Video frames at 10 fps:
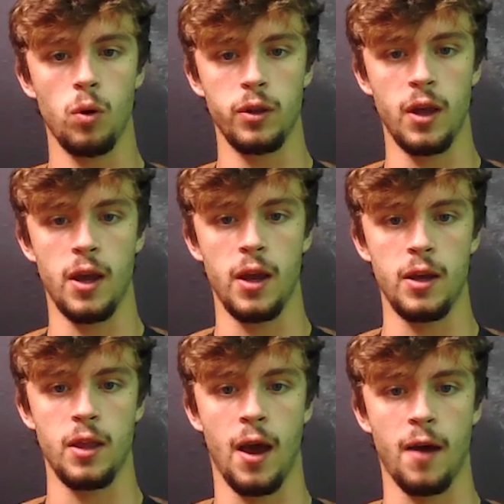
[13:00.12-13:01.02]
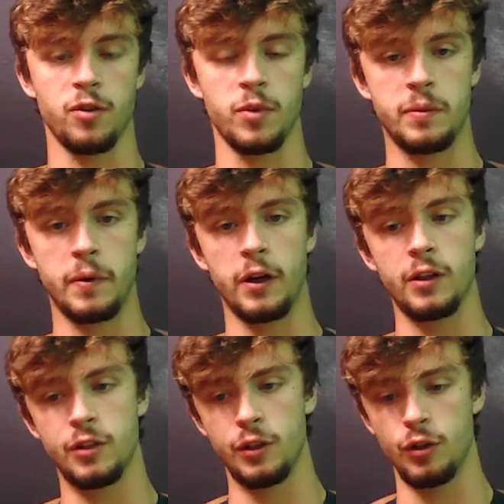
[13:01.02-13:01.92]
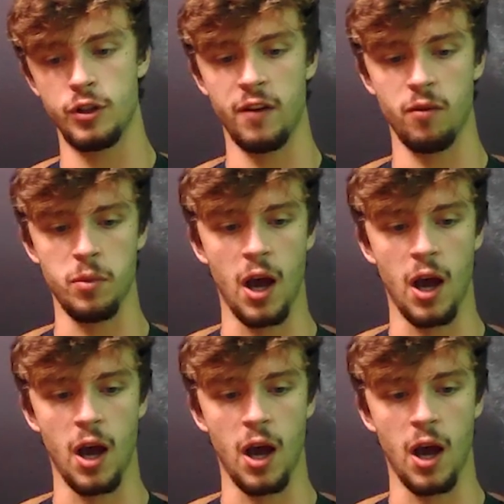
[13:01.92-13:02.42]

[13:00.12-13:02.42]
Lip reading: did they have some experience and you just give them